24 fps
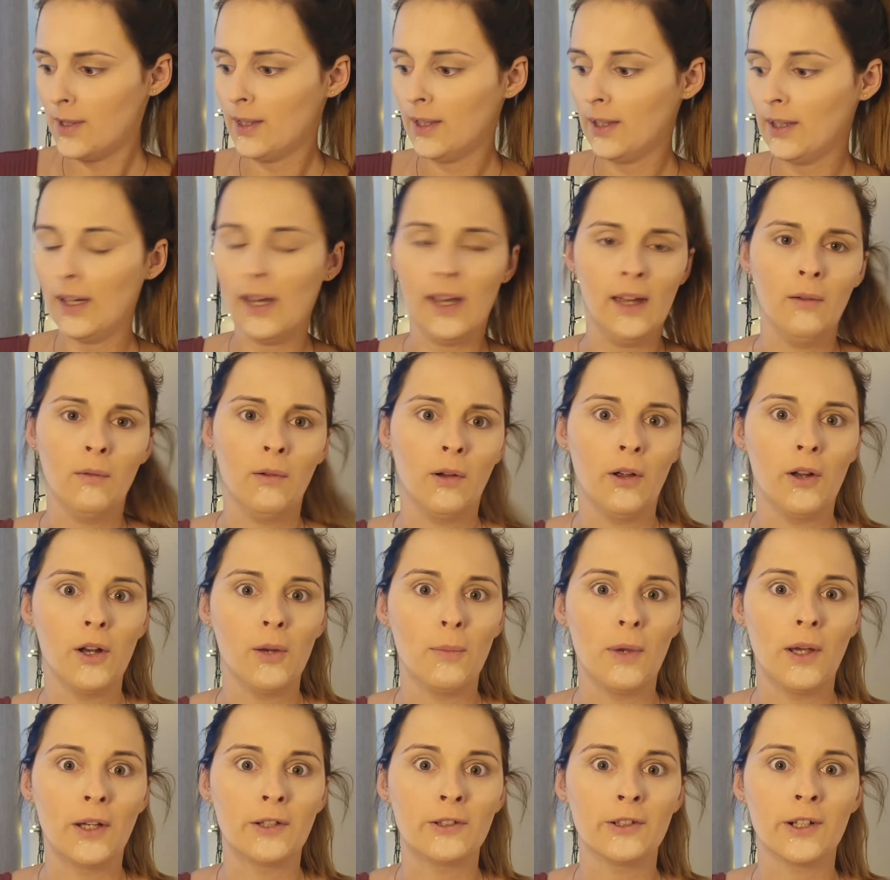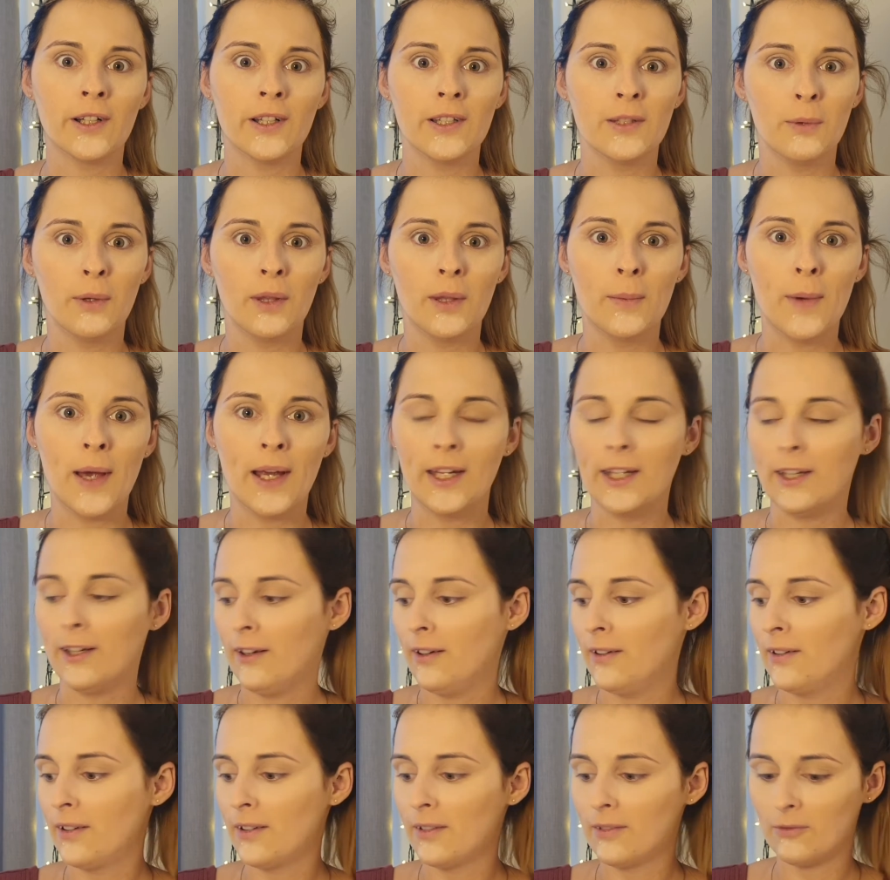Okay, I'm going a bit crazy with the baking.
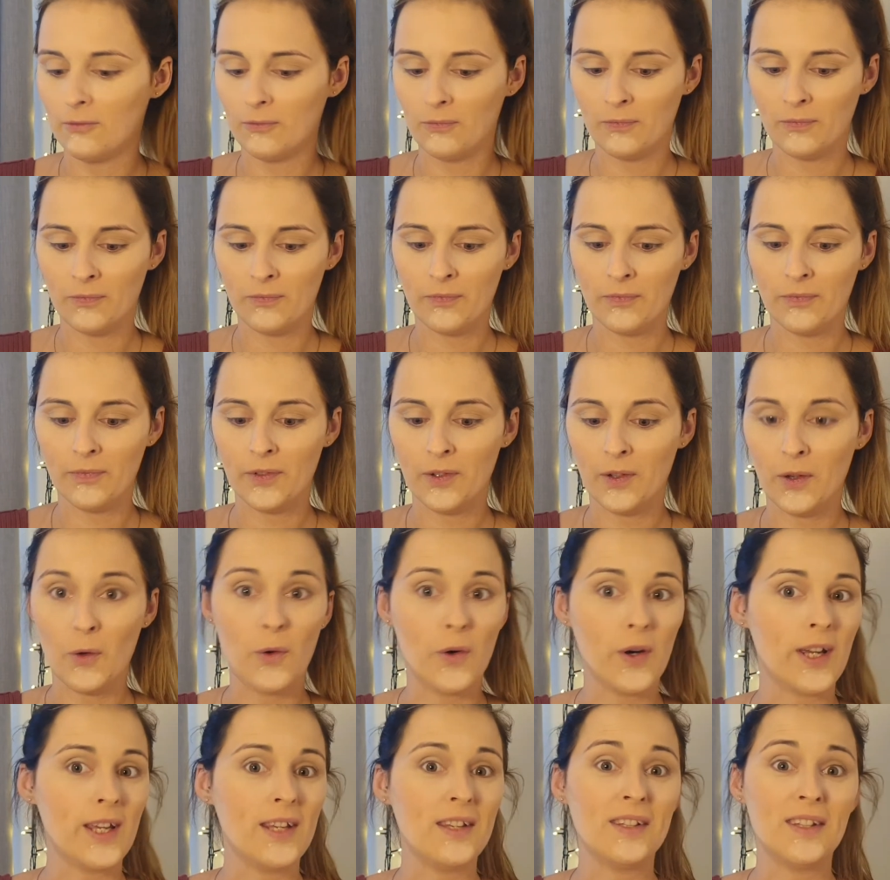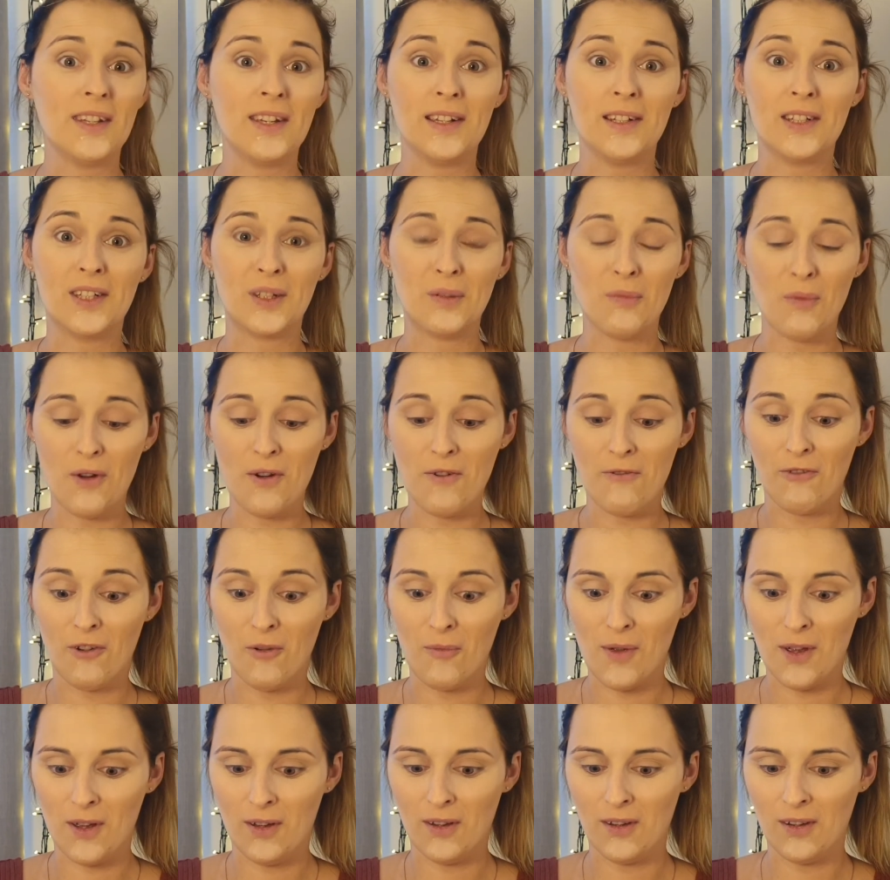Well, I can see smoke from
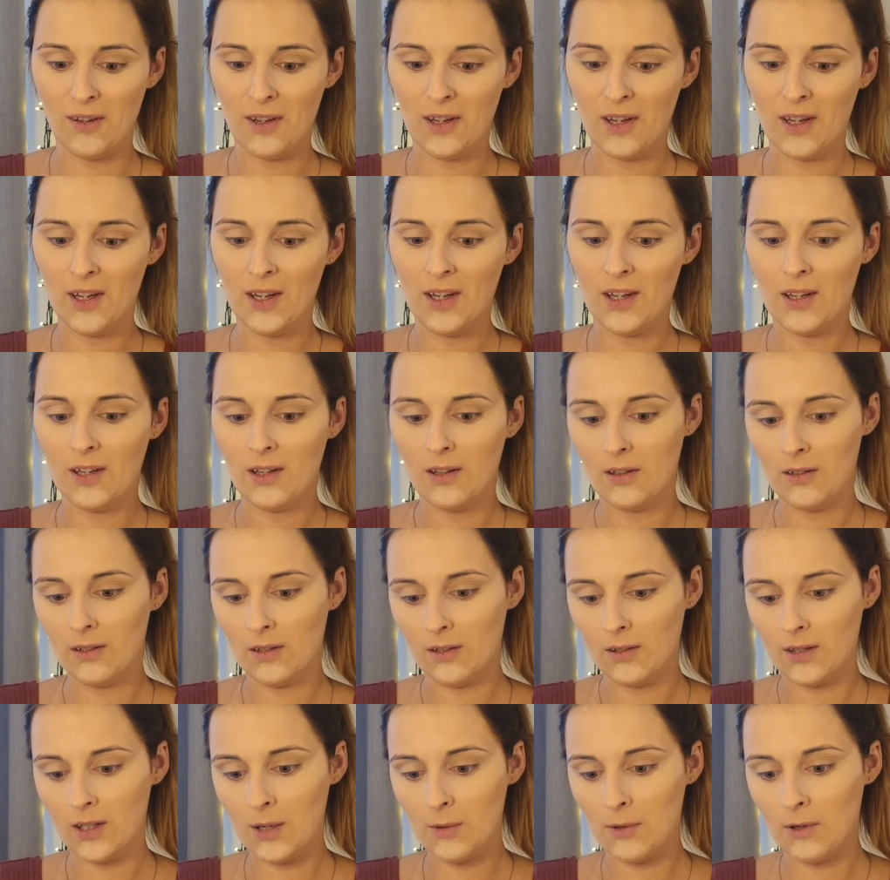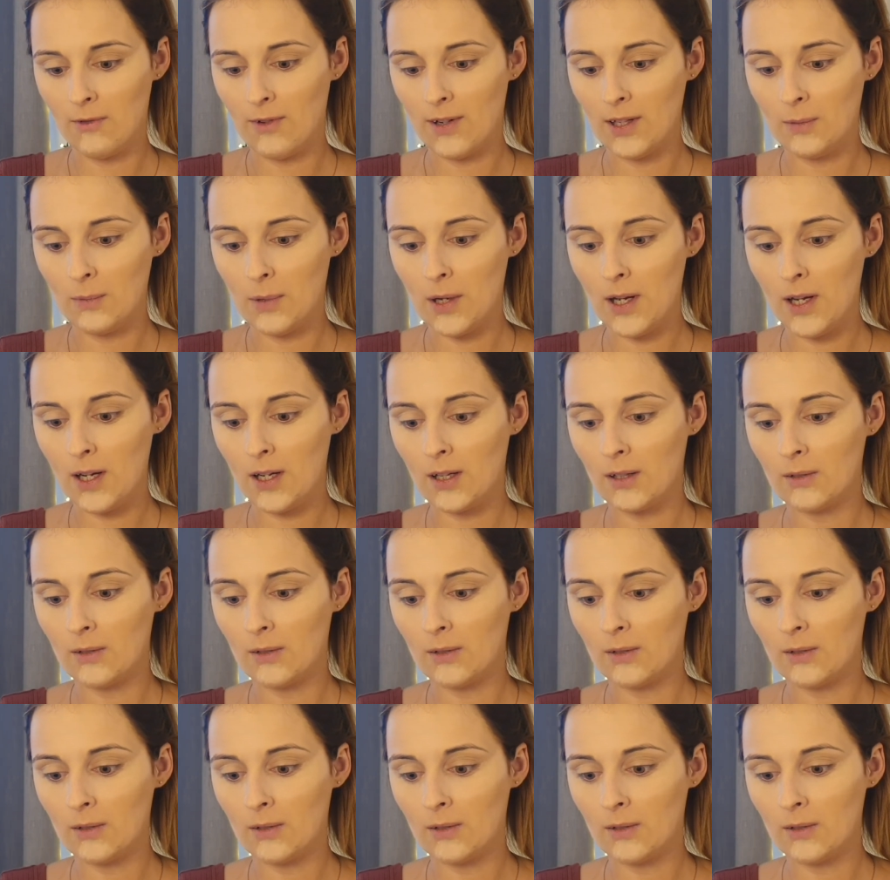it. So I took the rest back.